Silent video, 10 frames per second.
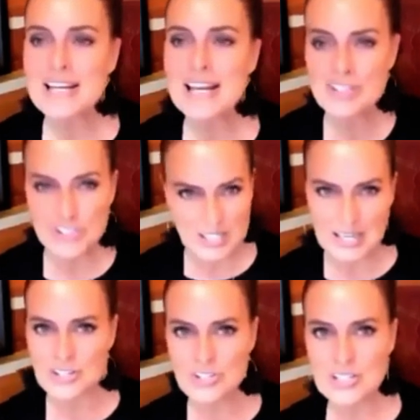
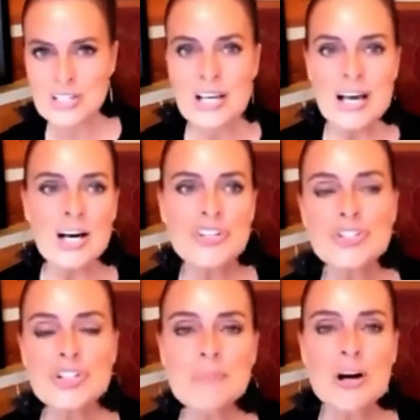education under your
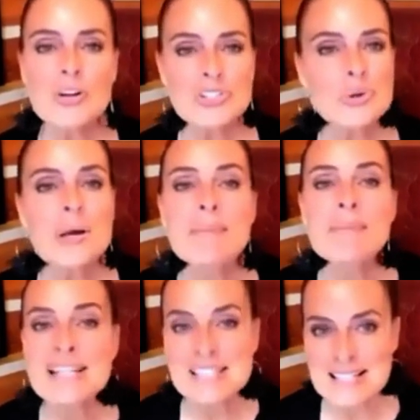belt so it
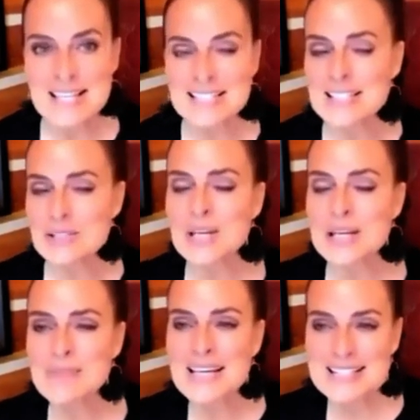makes sense. Because when it
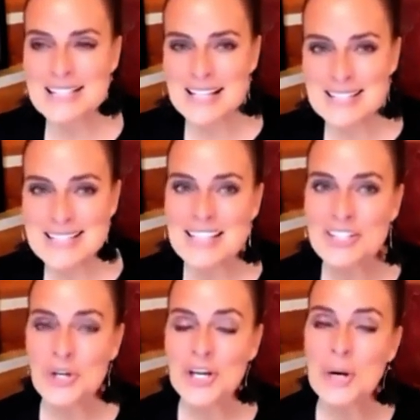makes sense, then you're
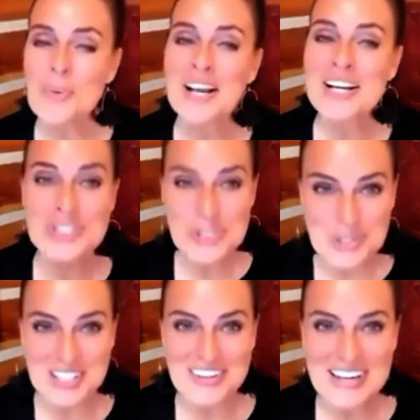going to want to do it,
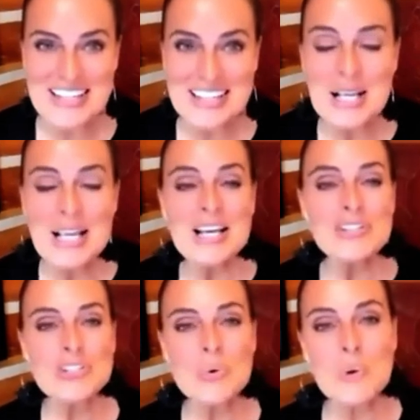right?
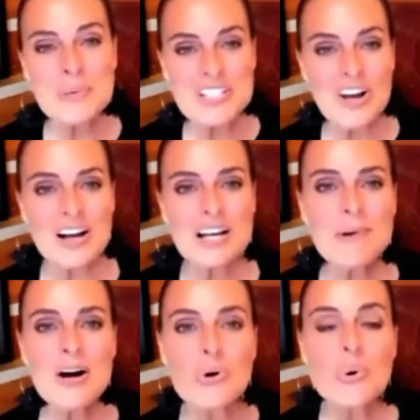So when we talk
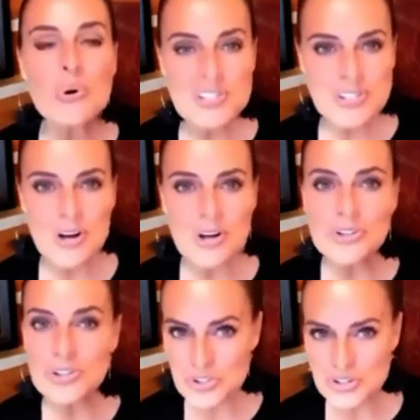about cortisol, your
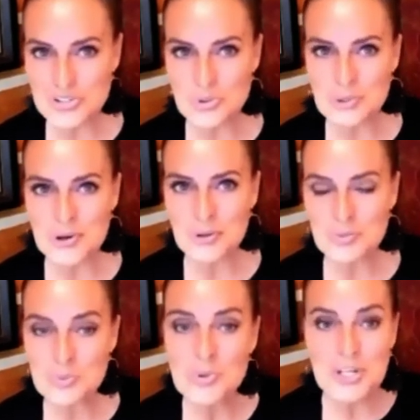stress hormone,
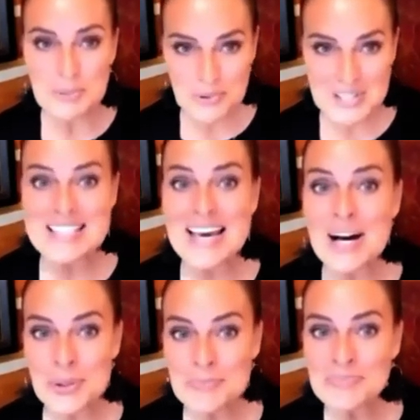which we're going to bring
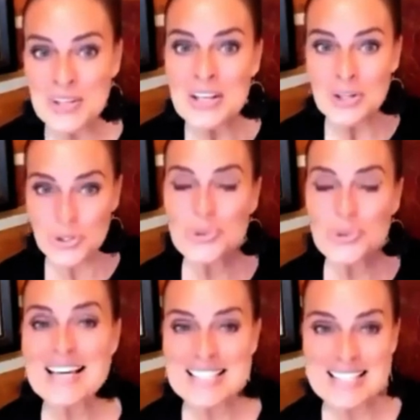down
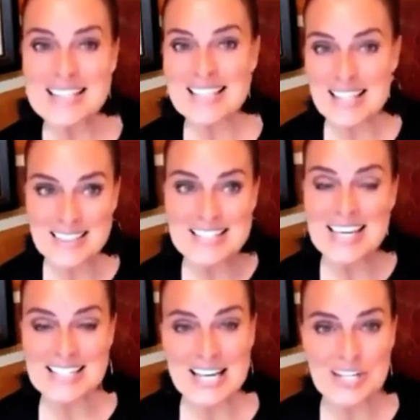utilizing the day and
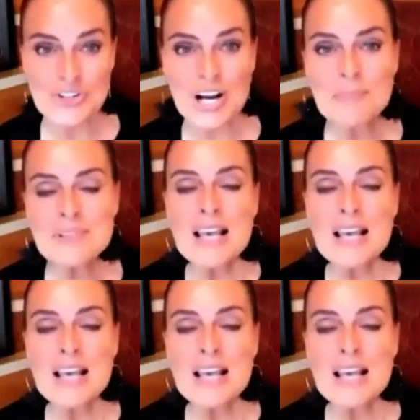night drops,